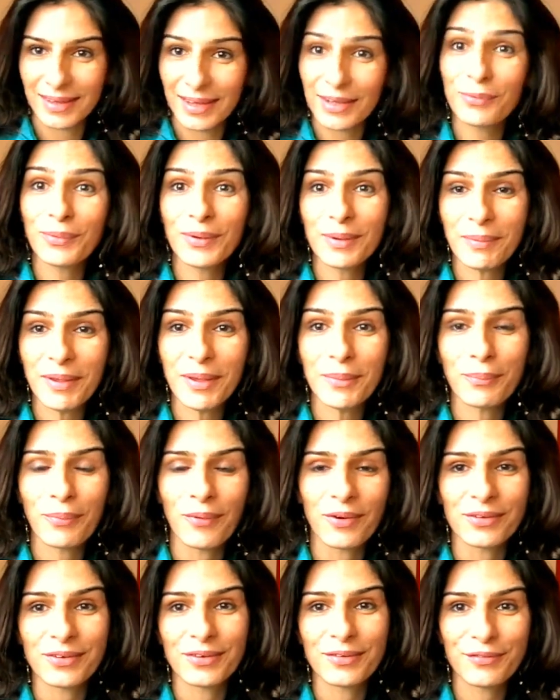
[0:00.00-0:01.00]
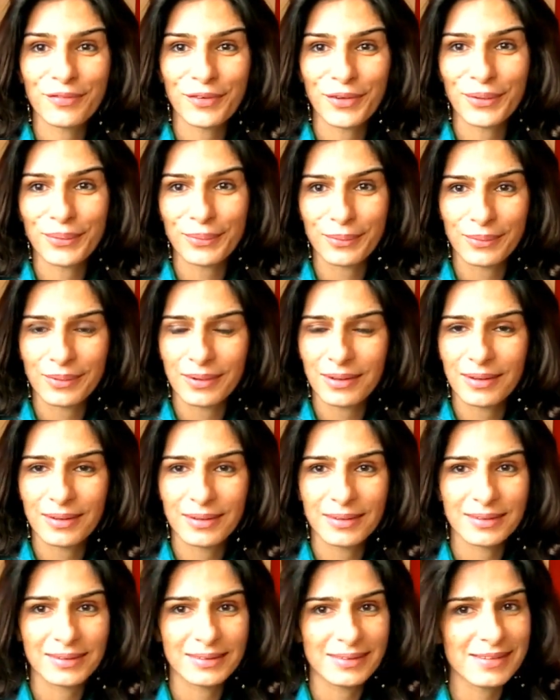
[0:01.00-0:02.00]
It will be important for you
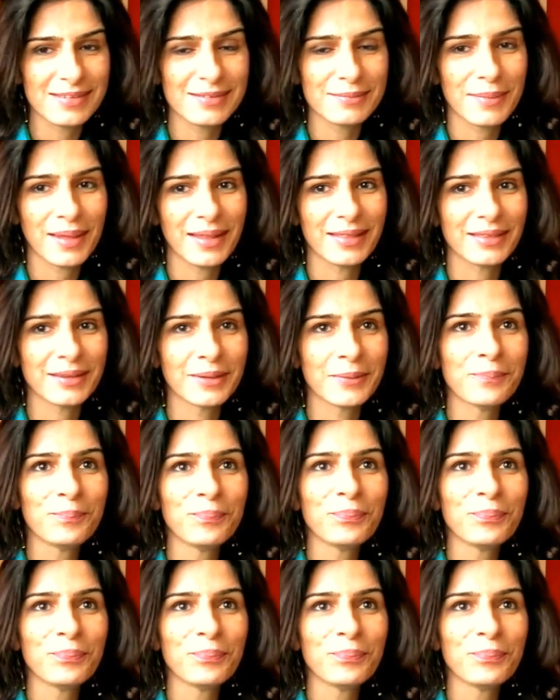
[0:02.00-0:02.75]
this month